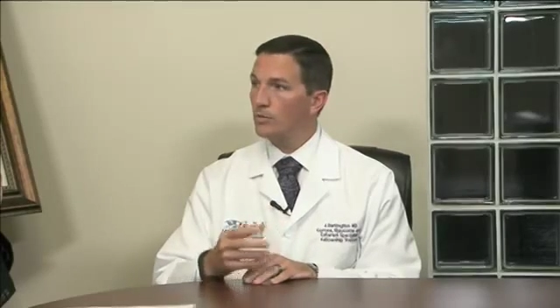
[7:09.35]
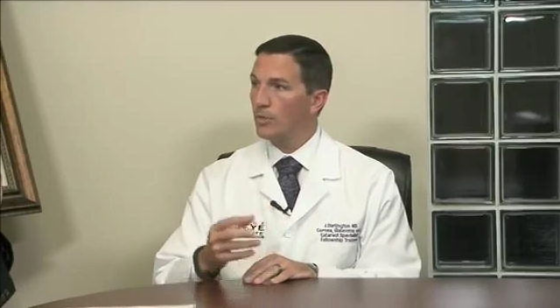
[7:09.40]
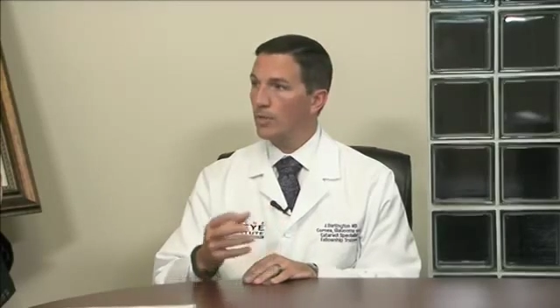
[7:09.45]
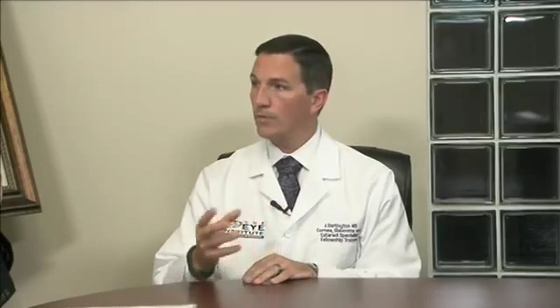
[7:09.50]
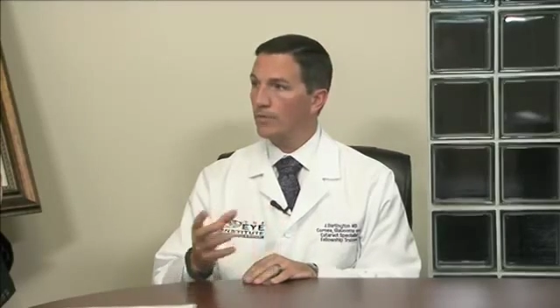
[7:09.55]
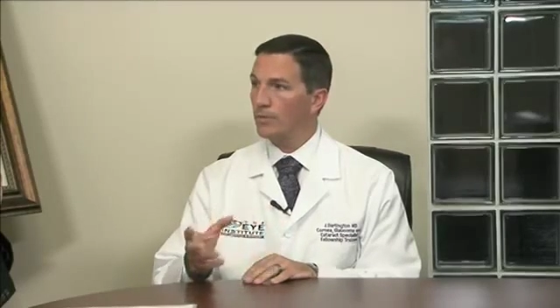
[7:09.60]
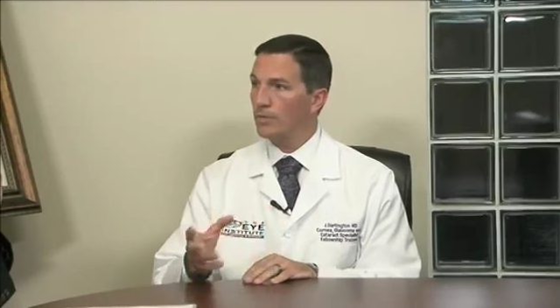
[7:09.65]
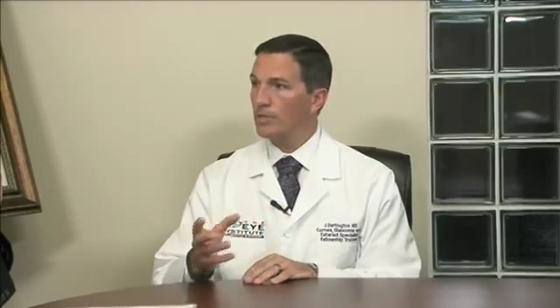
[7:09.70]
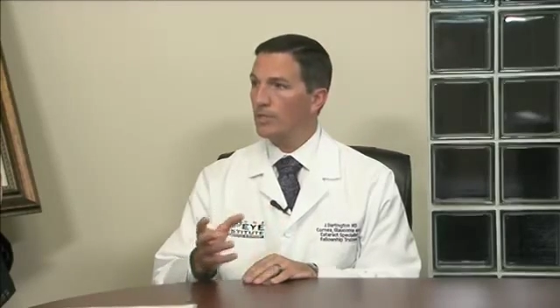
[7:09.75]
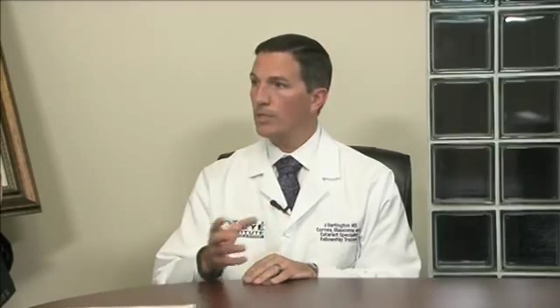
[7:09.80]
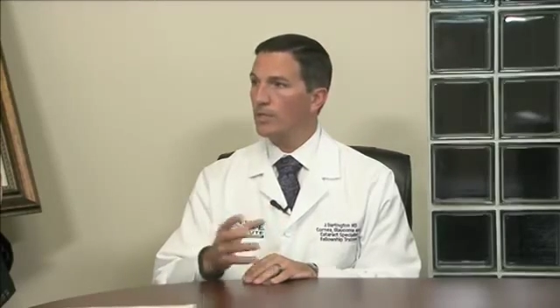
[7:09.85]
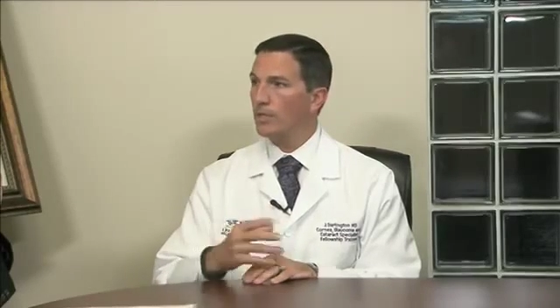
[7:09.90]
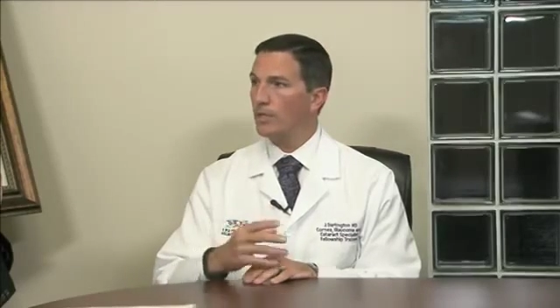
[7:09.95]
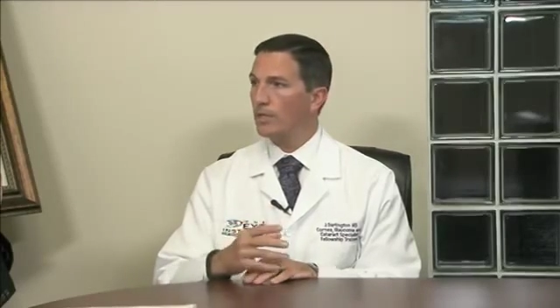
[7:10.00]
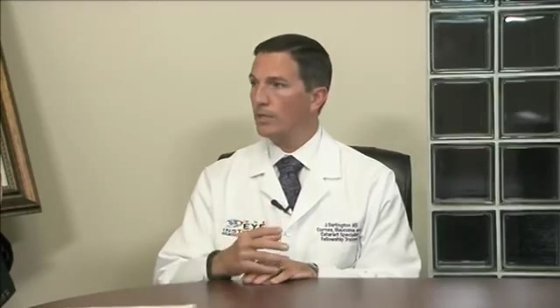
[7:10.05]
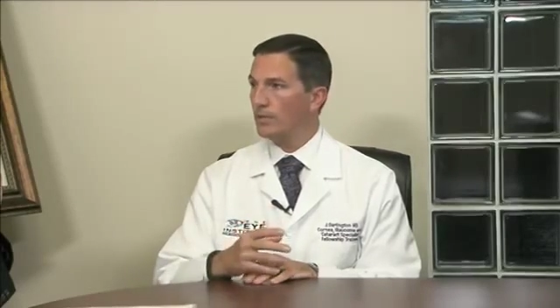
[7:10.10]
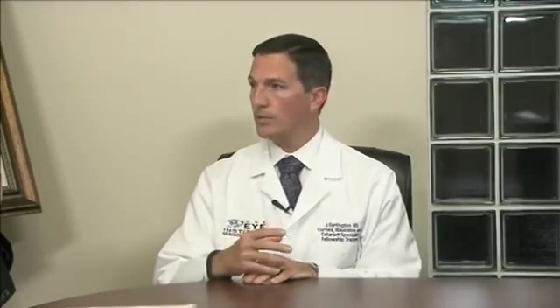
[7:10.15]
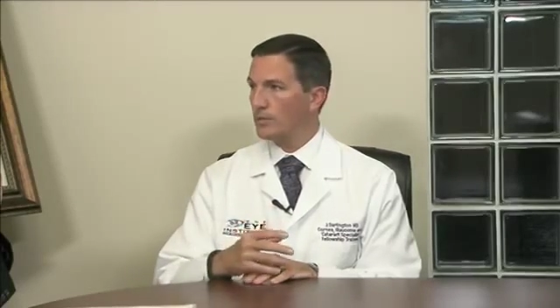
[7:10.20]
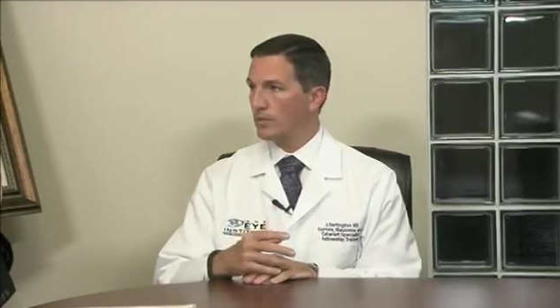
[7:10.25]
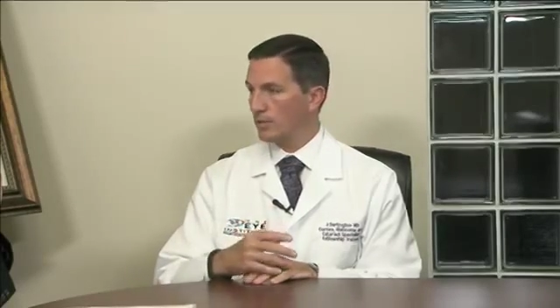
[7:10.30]
We have the DNA
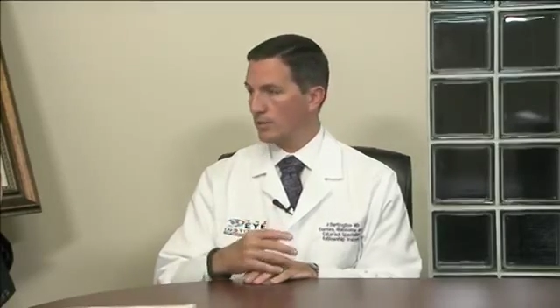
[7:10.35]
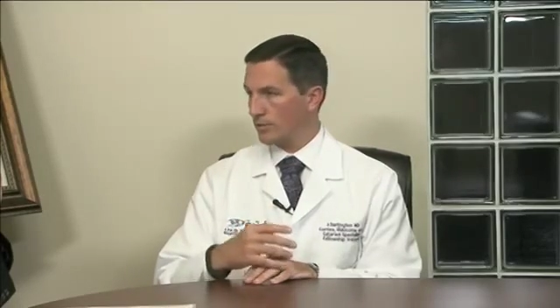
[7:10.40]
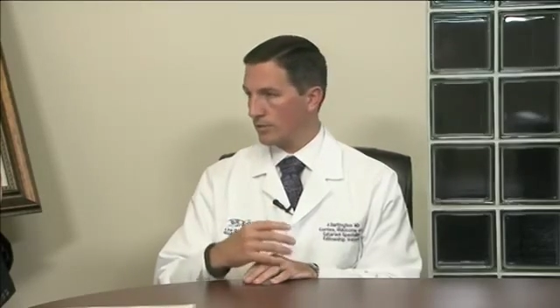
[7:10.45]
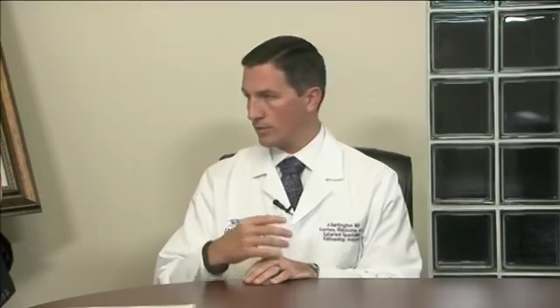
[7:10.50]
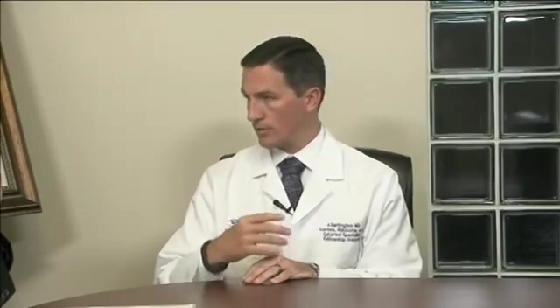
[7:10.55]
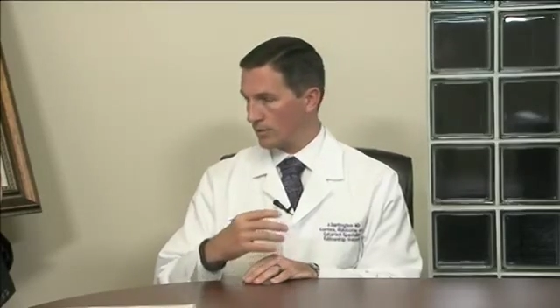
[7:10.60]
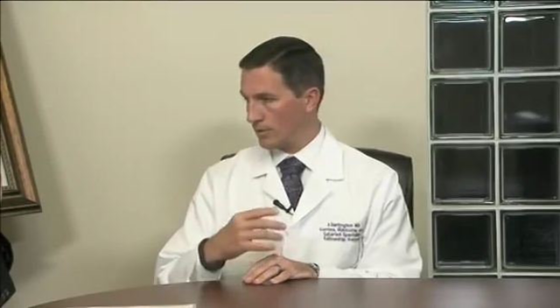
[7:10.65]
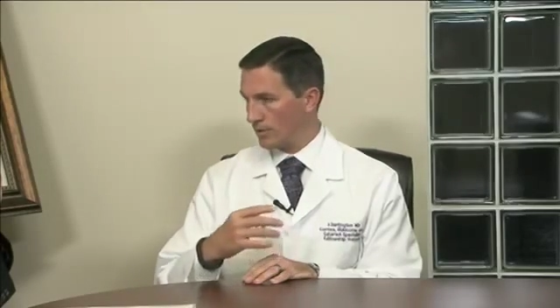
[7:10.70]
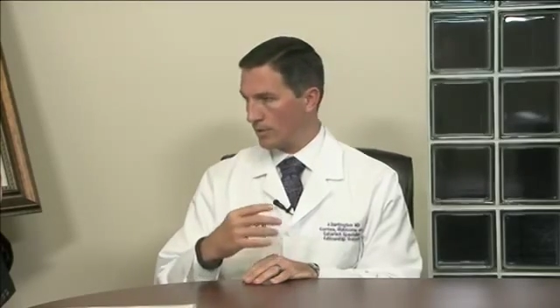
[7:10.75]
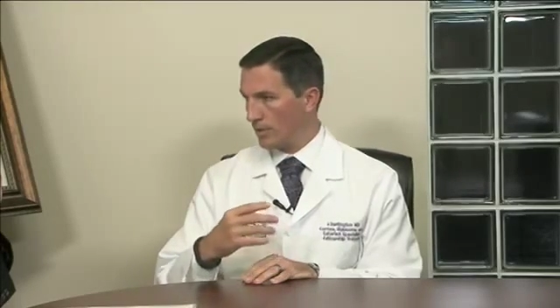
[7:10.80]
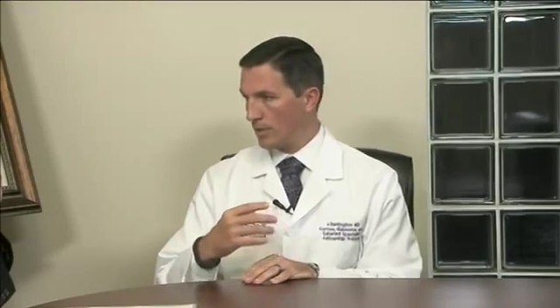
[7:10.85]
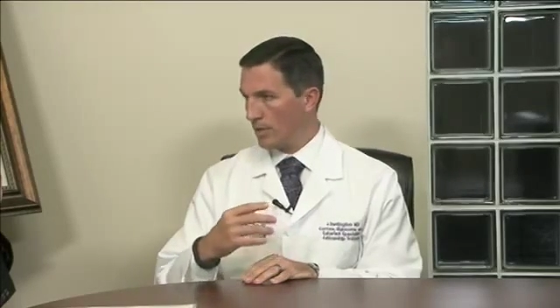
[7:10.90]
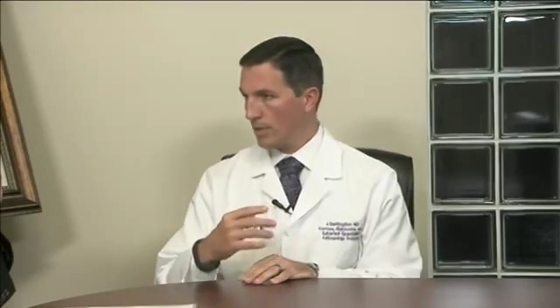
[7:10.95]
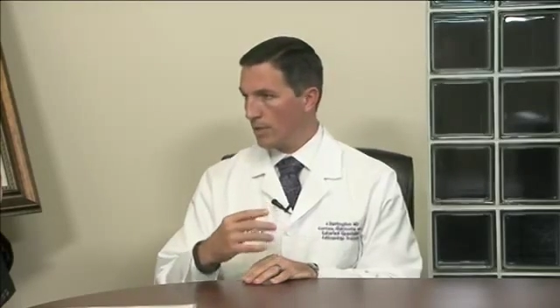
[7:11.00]
in our cells to